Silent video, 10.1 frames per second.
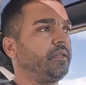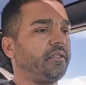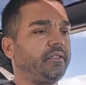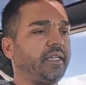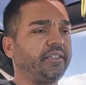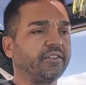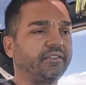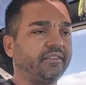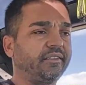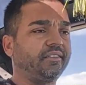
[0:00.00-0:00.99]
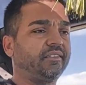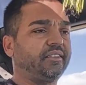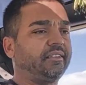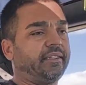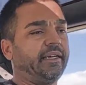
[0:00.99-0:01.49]
Sensors,
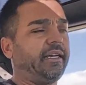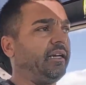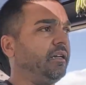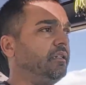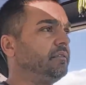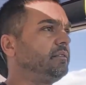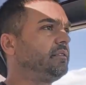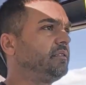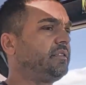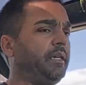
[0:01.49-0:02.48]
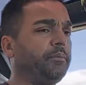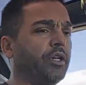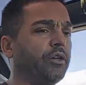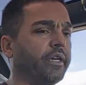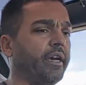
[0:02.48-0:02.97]
I don't know, seems okay.